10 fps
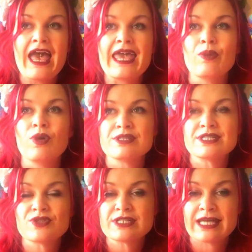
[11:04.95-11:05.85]
It was
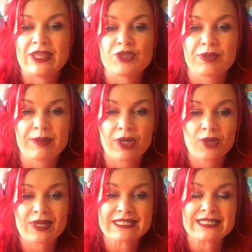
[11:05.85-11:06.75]
until the 10th, but I'm going
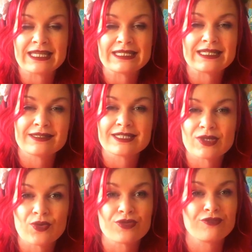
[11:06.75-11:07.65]
to extend it
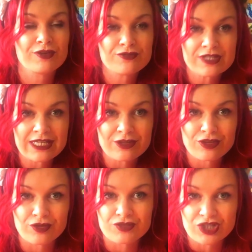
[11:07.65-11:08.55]
until the
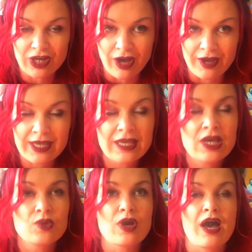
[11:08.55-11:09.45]
15th of July.
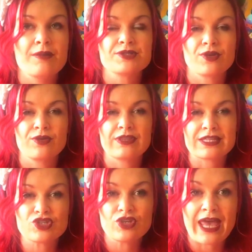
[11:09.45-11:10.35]
Um, so
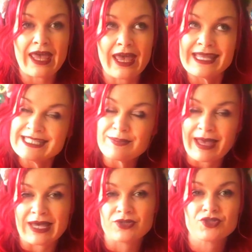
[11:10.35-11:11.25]
that's
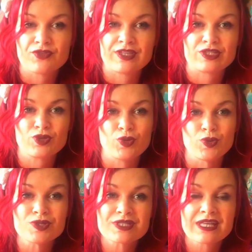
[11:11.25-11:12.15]
£80 for this
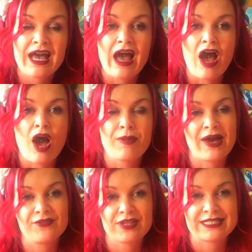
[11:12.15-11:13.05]
course. Um,
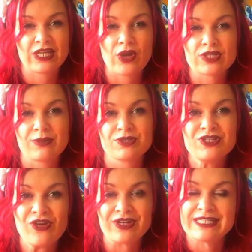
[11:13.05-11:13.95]
after that it goes up to
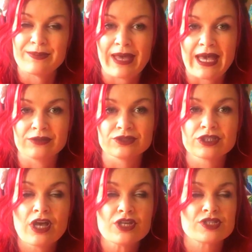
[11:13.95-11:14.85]
£90.
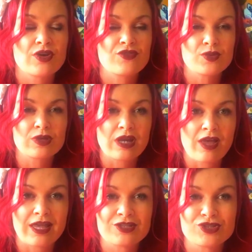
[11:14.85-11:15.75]
So if you would
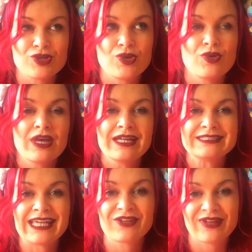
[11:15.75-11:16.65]
like to
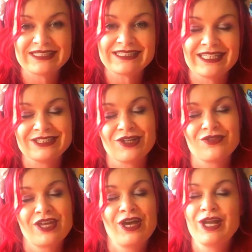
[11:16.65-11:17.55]
take advantage of
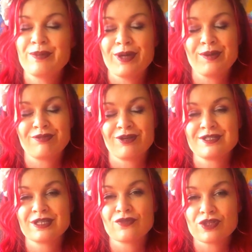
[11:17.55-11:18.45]
the early bird
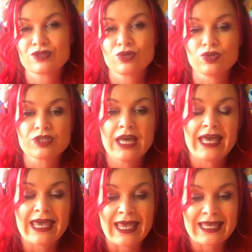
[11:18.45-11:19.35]
pricing of this course,
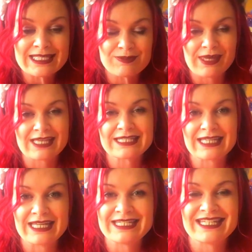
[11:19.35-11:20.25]
it is being
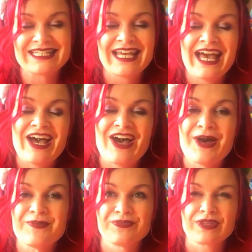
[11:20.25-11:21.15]
extended
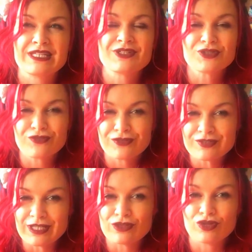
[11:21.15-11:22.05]
um, until the
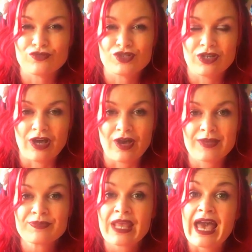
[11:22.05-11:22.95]
15th of July.
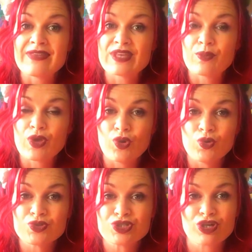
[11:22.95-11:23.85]
And then we
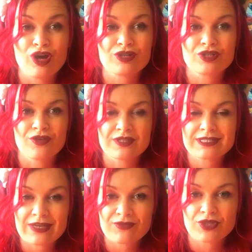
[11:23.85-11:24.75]
all start on the
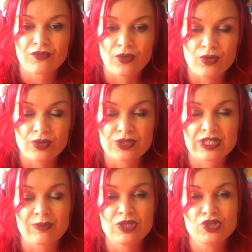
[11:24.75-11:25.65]
7th of August
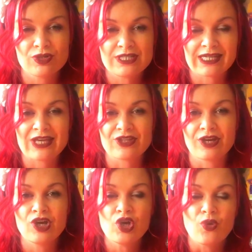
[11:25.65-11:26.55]
and we join
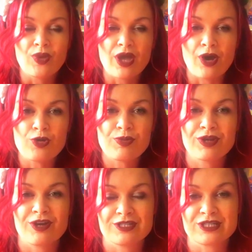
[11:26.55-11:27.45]
together. We
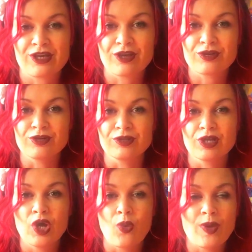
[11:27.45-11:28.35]
open our circle.
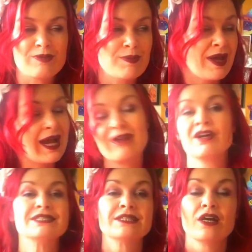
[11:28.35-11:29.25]
We prepare
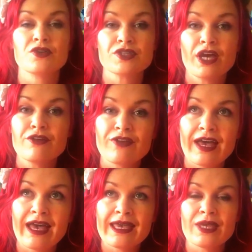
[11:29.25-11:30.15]
ourselves for
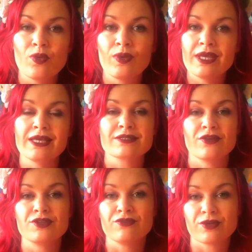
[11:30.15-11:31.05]
eight weeks
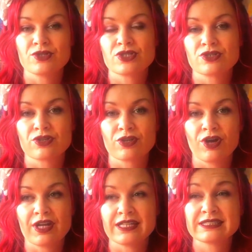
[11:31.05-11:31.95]
of devotion to the
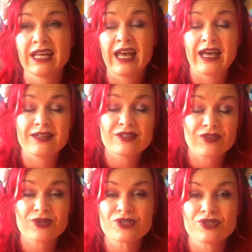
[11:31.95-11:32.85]
goddess and
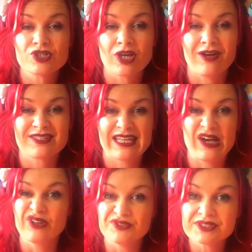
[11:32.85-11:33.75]
devotion to
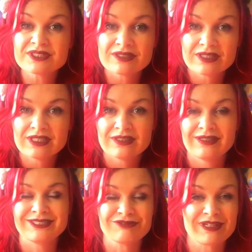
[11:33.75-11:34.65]
ourselves.
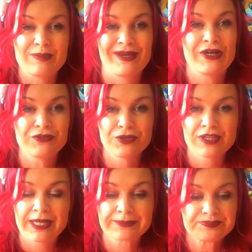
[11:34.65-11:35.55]
It's a really powerful
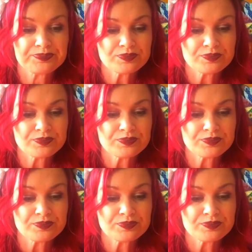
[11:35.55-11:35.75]
thing.